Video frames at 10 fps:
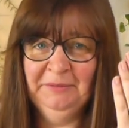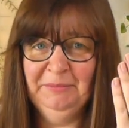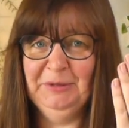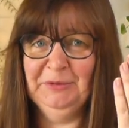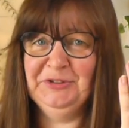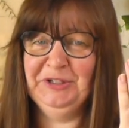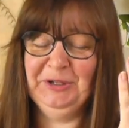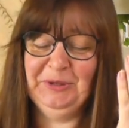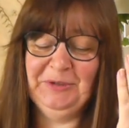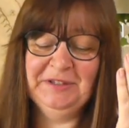Blue or
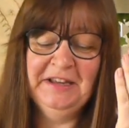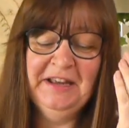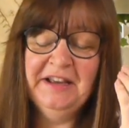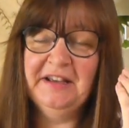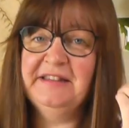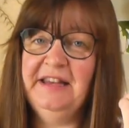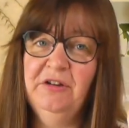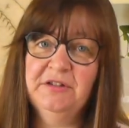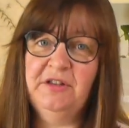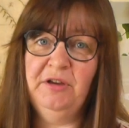turquoise, because they
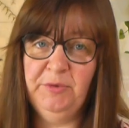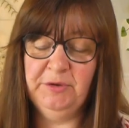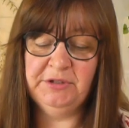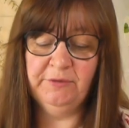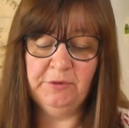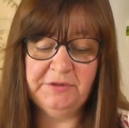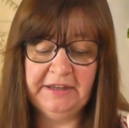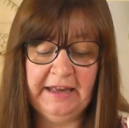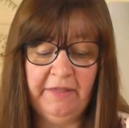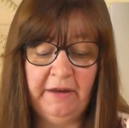look so beautiful
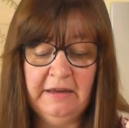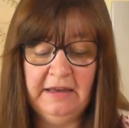together.